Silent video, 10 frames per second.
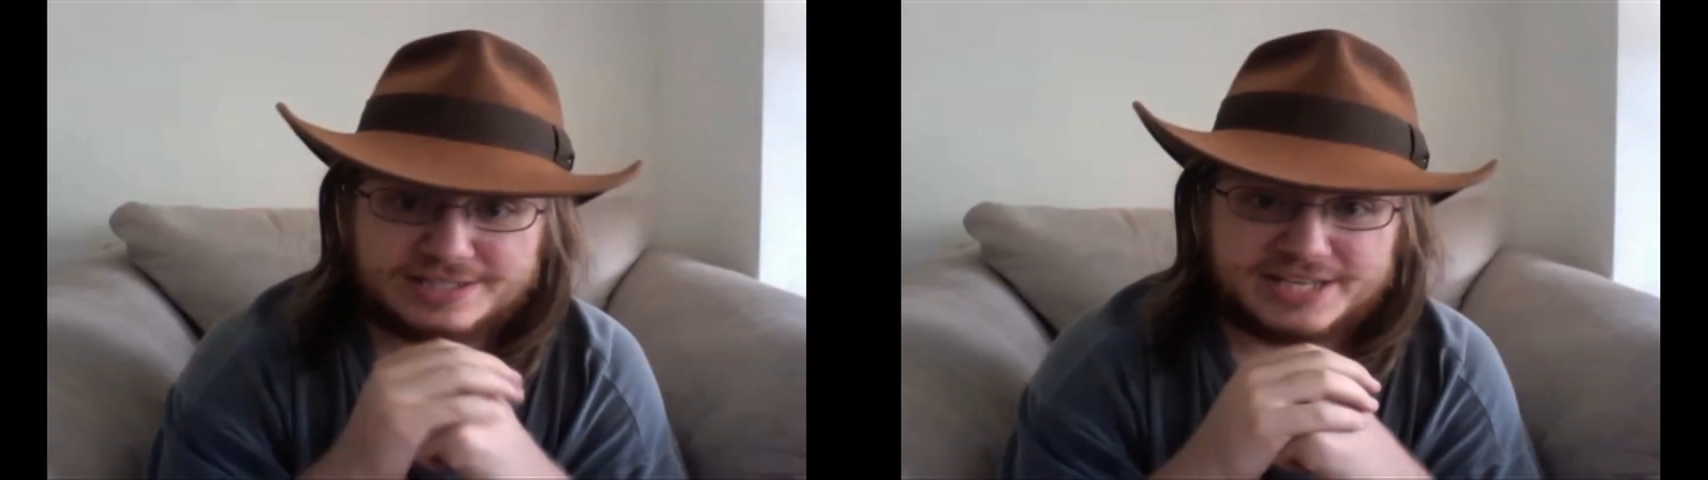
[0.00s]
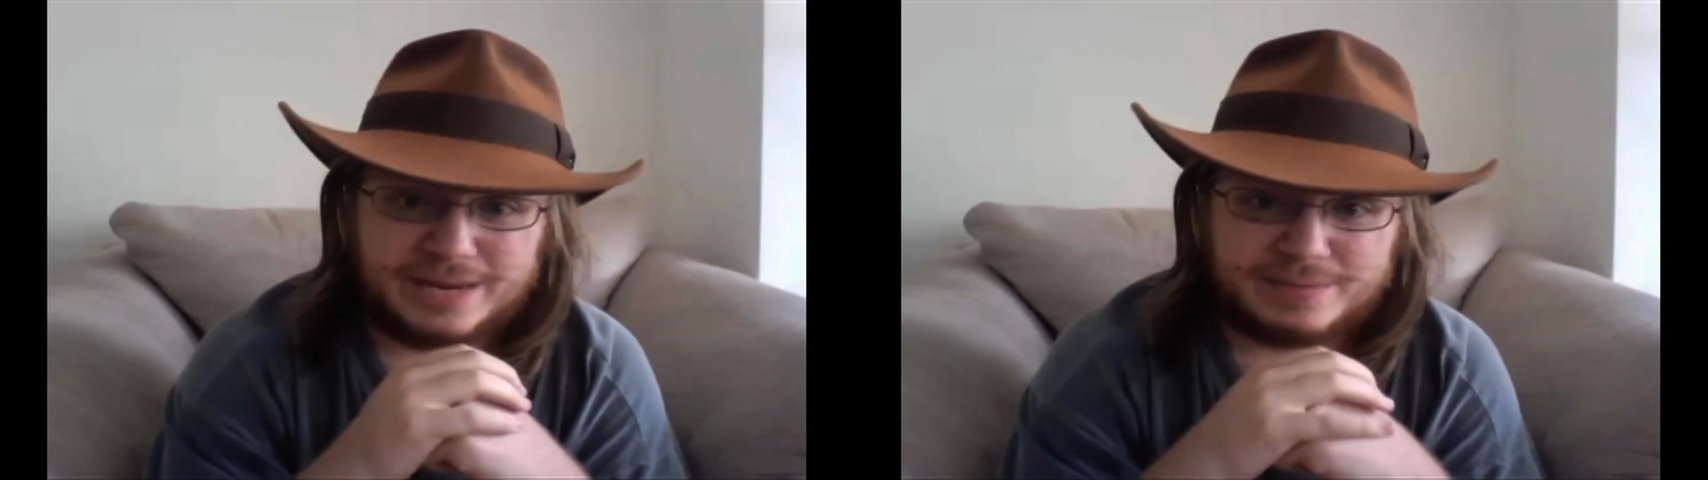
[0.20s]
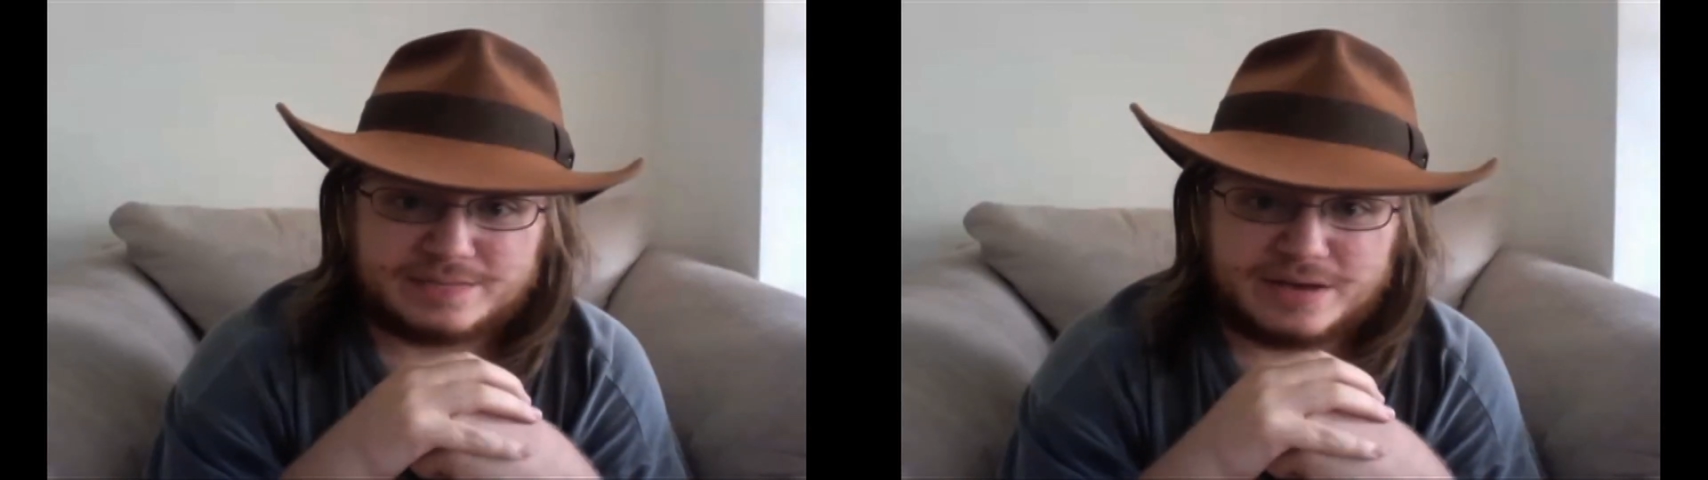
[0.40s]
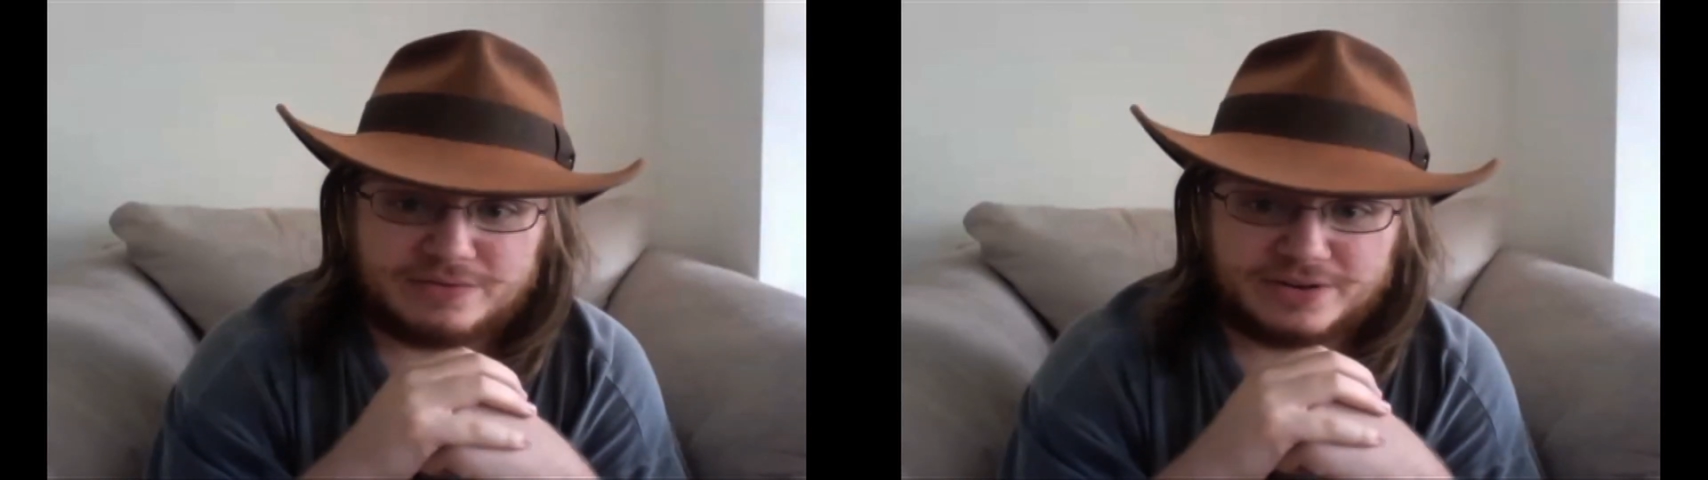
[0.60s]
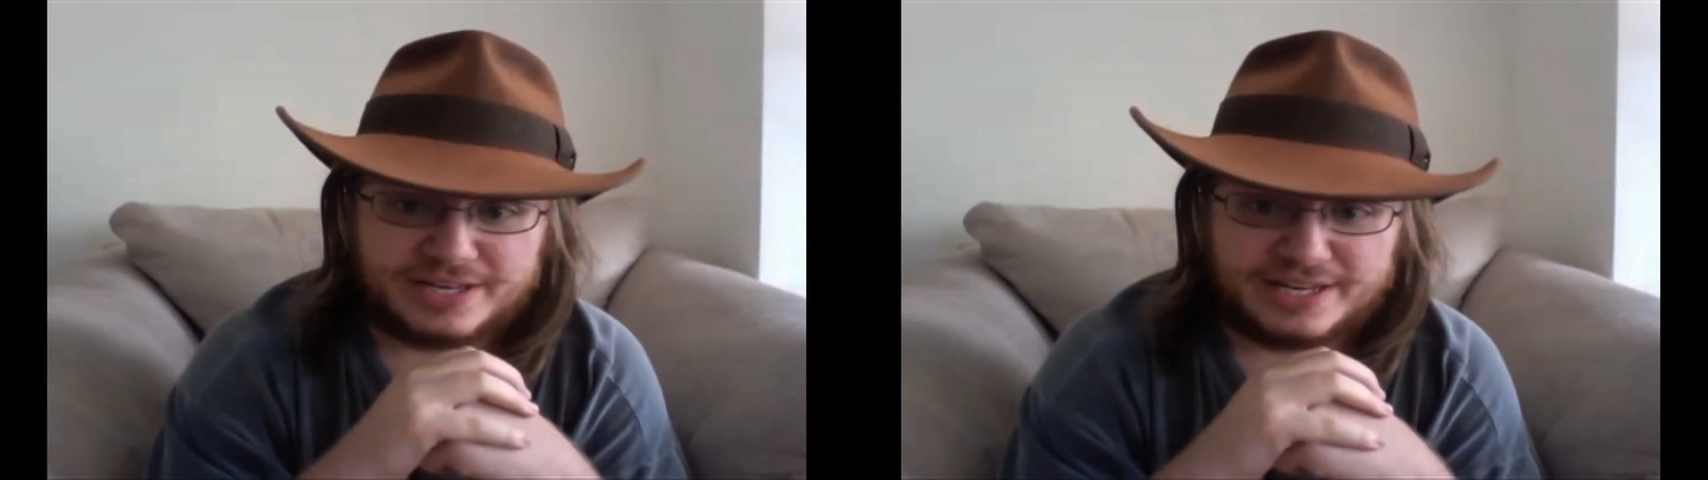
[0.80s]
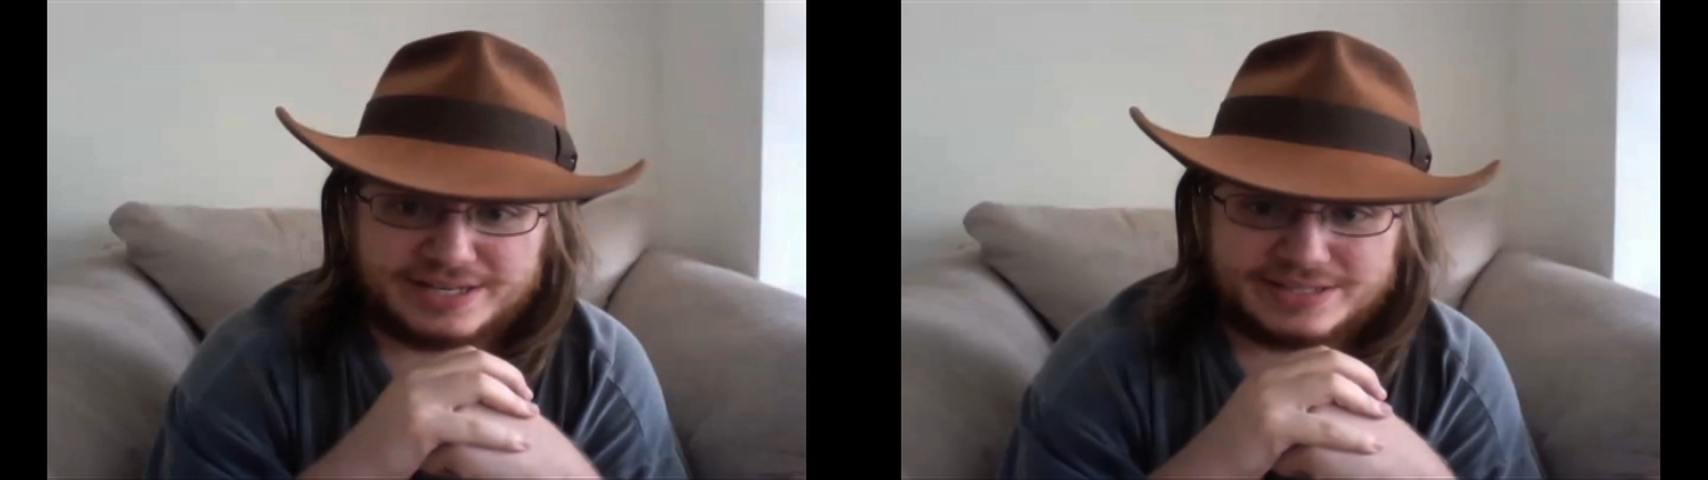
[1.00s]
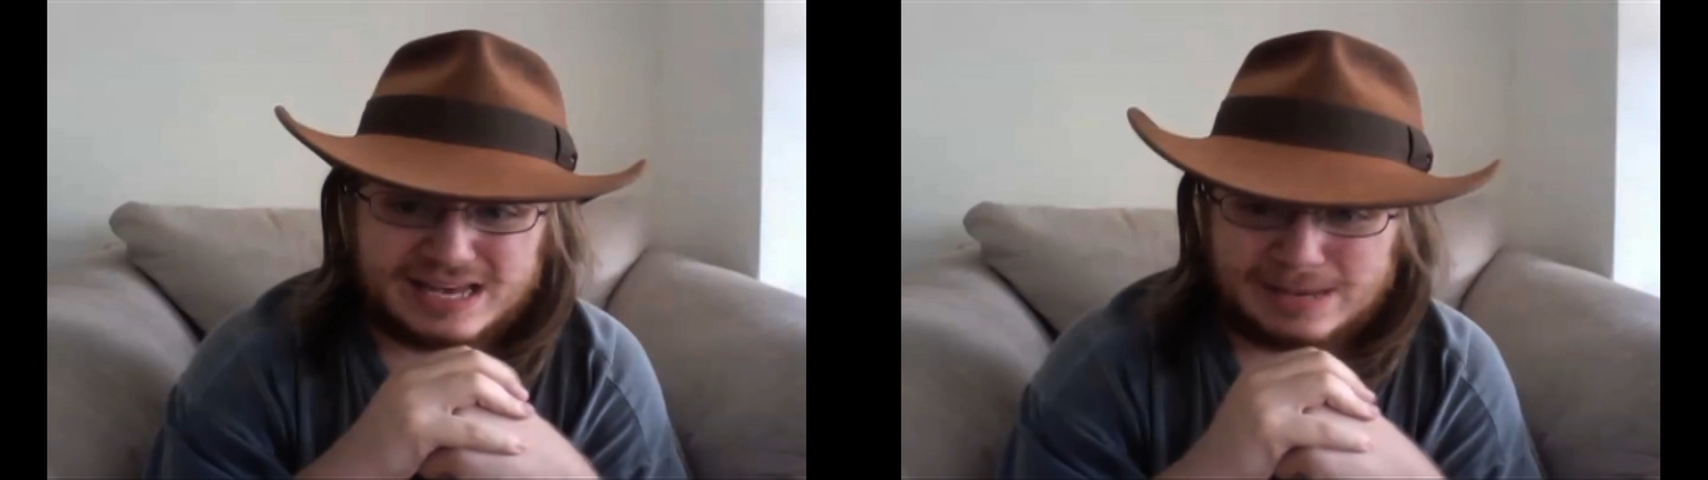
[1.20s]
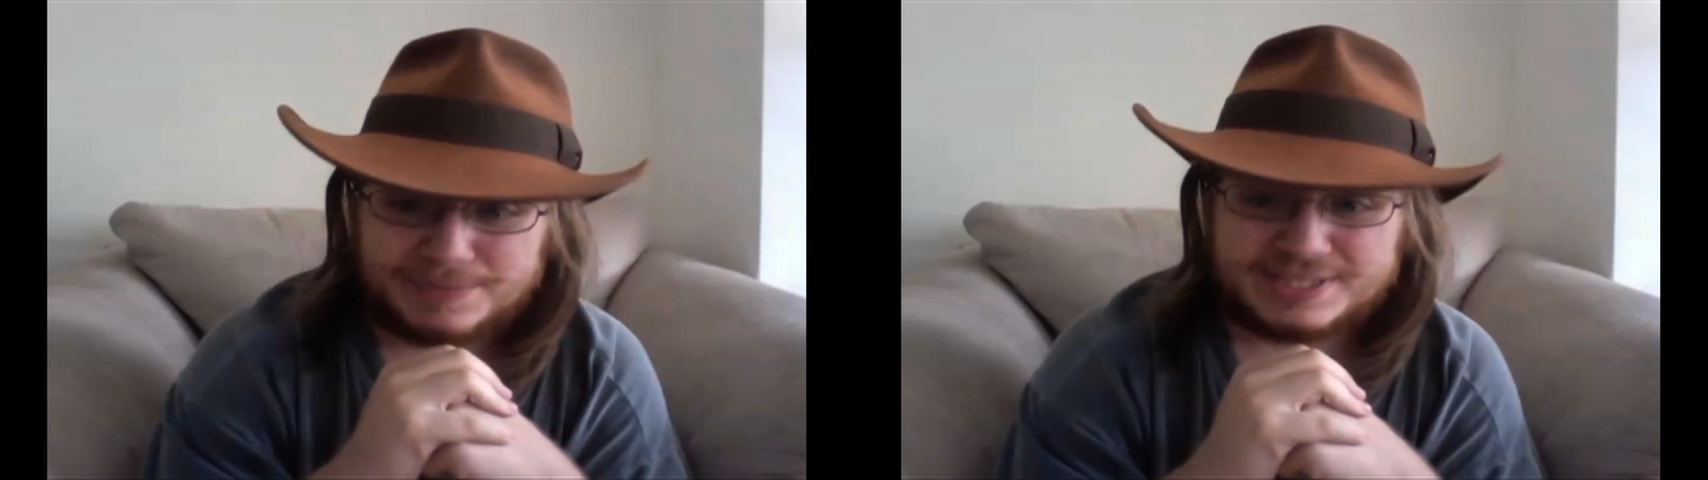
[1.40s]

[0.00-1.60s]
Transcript: this game is meant for kids,